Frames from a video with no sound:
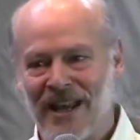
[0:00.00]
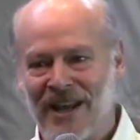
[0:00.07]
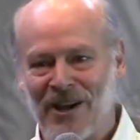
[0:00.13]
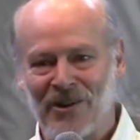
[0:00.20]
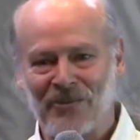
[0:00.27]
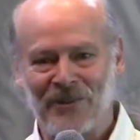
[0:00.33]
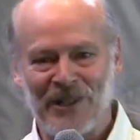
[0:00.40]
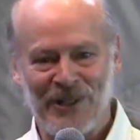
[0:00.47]

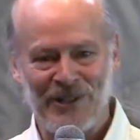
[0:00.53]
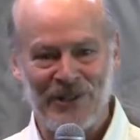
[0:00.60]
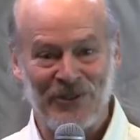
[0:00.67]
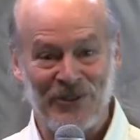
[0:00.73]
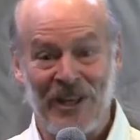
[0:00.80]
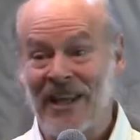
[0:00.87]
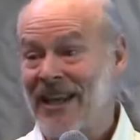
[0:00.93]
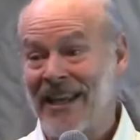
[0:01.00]
now
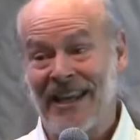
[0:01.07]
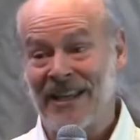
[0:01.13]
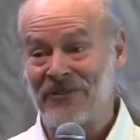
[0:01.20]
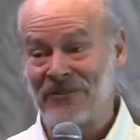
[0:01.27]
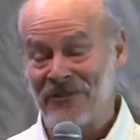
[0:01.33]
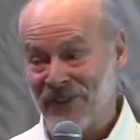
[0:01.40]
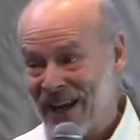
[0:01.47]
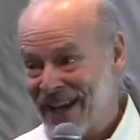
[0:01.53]
because,
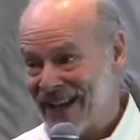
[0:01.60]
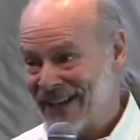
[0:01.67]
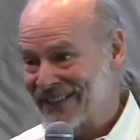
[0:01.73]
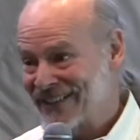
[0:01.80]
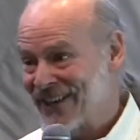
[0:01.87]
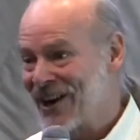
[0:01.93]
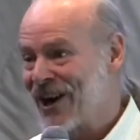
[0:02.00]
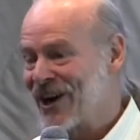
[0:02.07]
in fact,
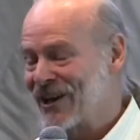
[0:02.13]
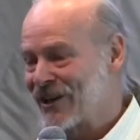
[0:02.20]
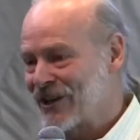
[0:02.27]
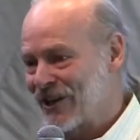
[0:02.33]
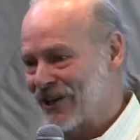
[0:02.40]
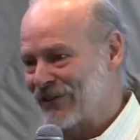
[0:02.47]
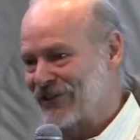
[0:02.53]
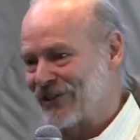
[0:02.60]
our
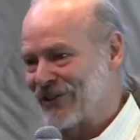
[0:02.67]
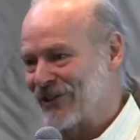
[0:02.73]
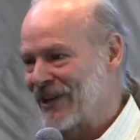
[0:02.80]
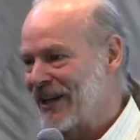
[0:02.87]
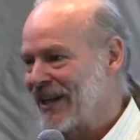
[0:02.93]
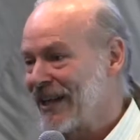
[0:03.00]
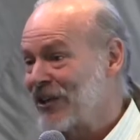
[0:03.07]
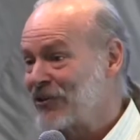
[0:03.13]
culture
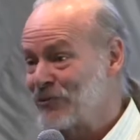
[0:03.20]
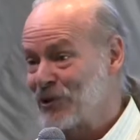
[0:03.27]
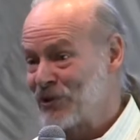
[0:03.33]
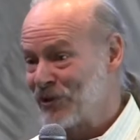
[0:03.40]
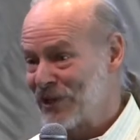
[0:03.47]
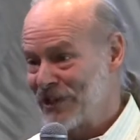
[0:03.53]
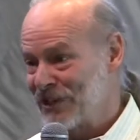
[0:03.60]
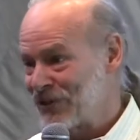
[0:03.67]
is
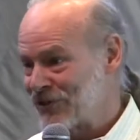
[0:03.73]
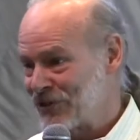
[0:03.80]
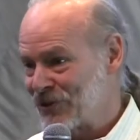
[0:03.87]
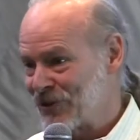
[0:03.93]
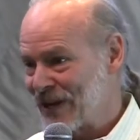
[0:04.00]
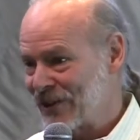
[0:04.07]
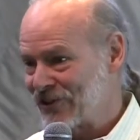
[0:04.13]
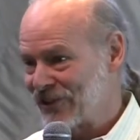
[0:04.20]
moving in this
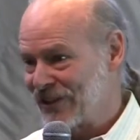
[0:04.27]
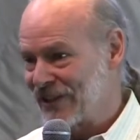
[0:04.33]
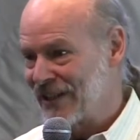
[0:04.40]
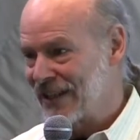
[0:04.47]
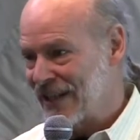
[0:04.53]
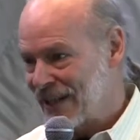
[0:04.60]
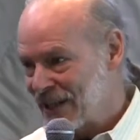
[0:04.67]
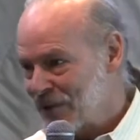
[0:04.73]

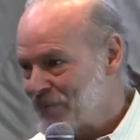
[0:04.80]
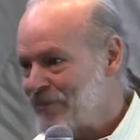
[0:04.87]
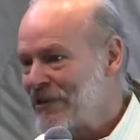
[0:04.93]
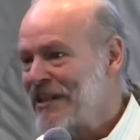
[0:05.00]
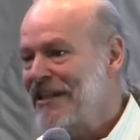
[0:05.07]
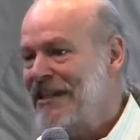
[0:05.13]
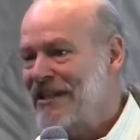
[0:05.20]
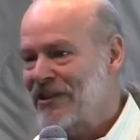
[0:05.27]
direction
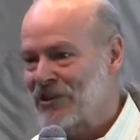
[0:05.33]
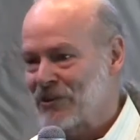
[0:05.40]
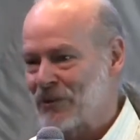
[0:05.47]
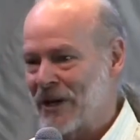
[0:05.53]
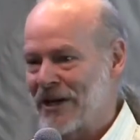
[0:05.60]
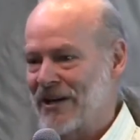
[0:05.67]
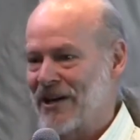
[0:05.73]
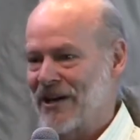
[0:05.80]
beneath the
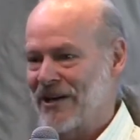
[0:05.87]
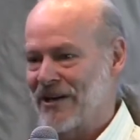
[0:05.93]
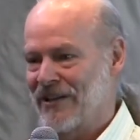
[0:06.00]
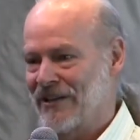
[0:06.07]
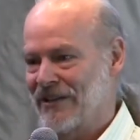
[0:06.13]
radar.